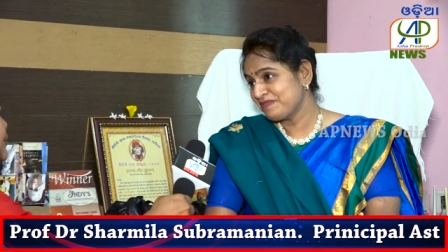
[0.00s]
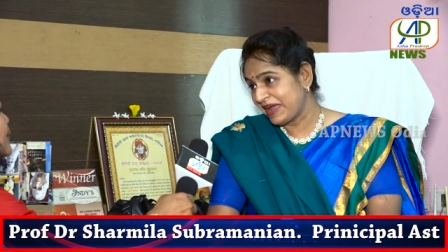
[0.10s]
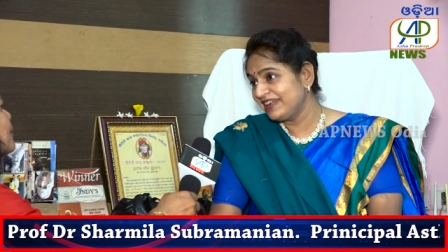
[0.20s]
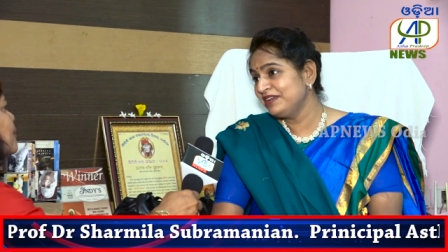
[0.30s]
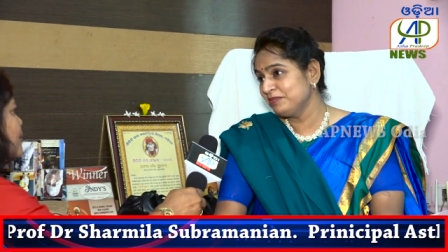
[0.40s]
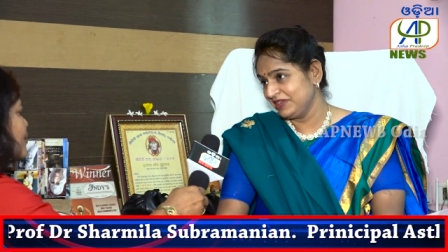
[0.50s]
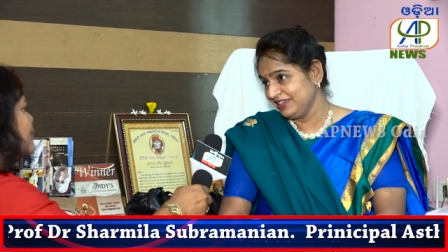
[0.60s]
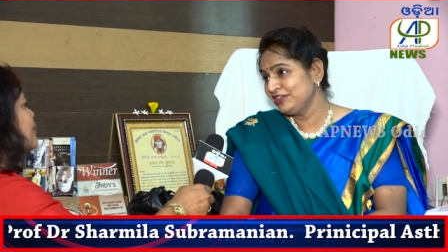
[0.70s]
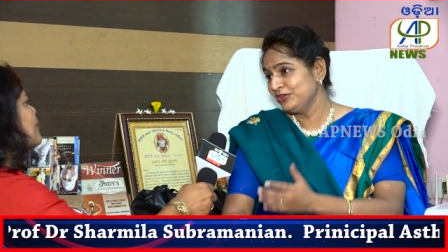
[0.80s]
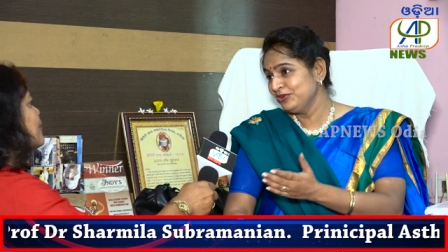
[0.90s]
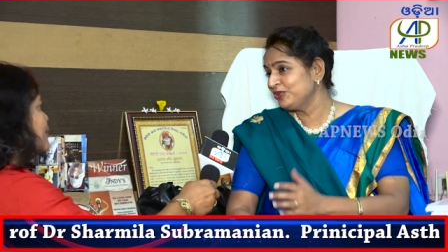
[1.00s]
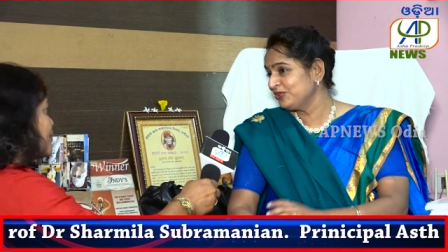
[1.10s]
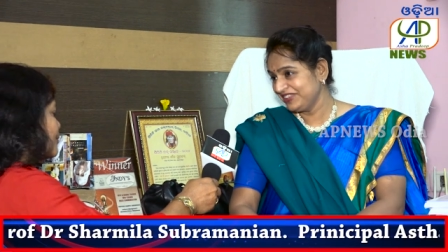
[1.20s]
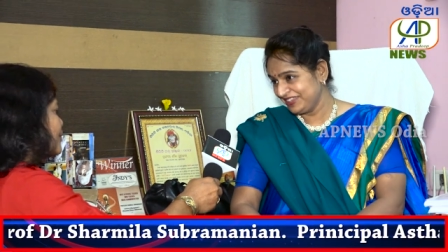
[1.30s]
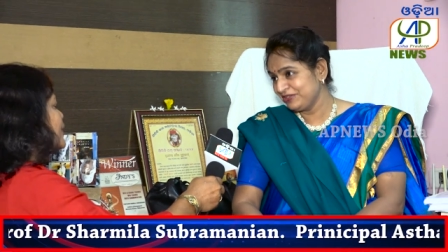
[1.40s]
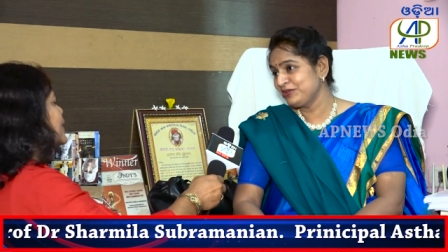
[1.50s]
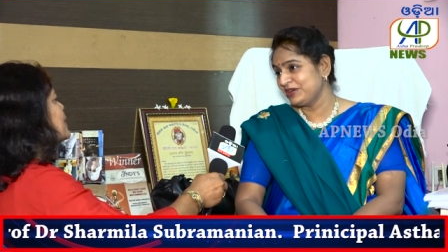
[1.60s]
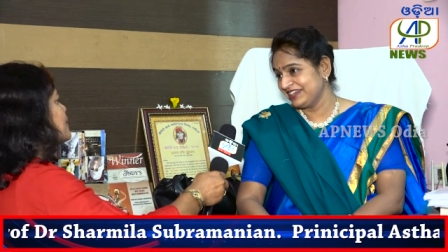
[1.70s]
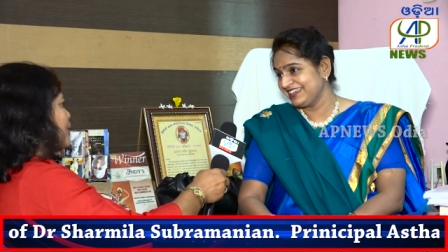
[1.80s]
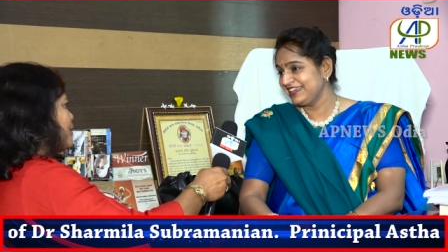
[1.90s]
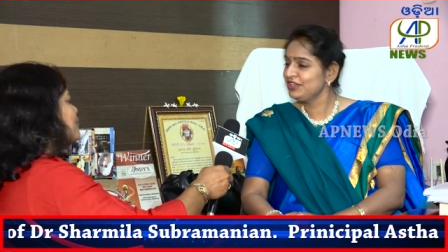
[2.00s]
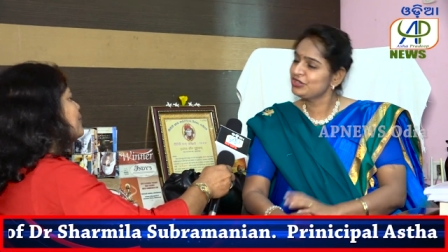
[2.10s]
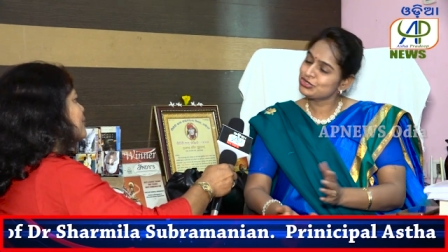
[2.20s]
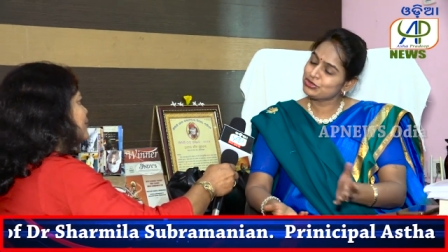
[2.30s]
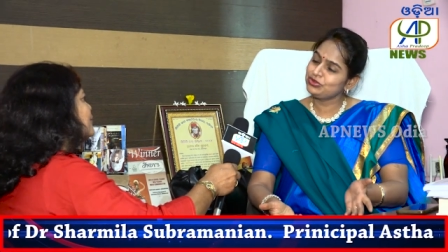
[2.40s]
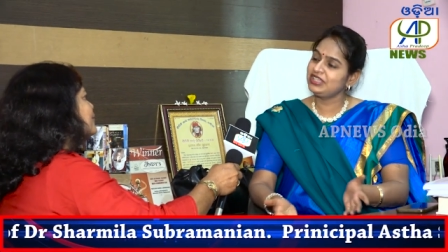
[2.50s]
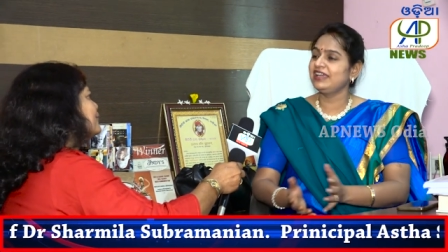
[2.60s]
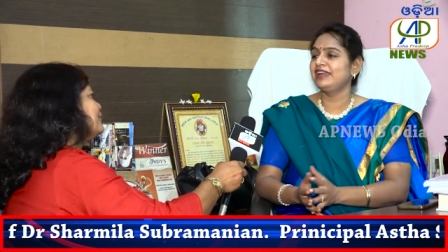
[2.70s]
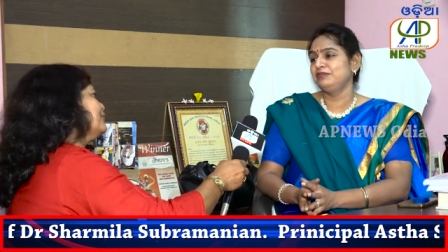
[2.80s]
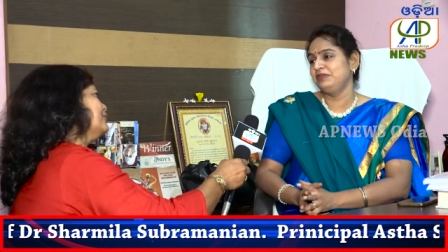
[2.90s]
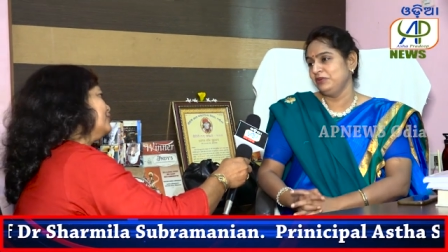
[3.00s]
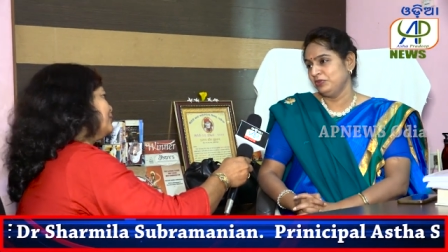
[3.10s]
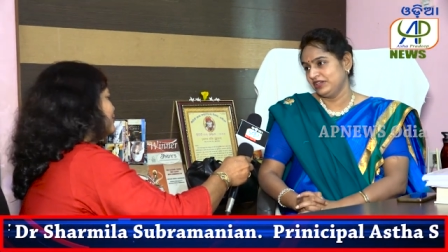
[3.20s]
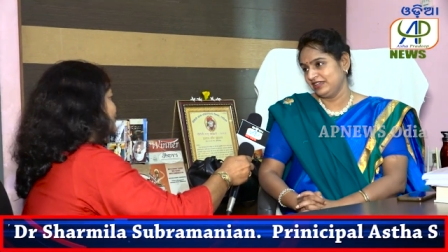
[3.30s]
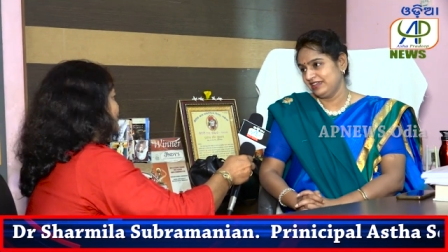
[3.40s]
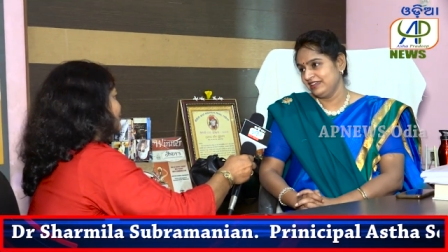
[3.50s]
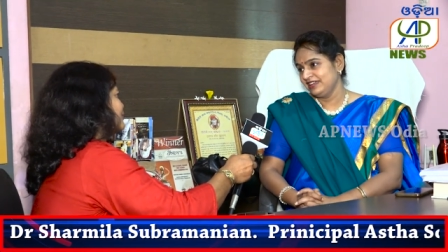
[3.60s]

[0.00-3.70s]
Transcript: pandemic, they were working, so they had been working.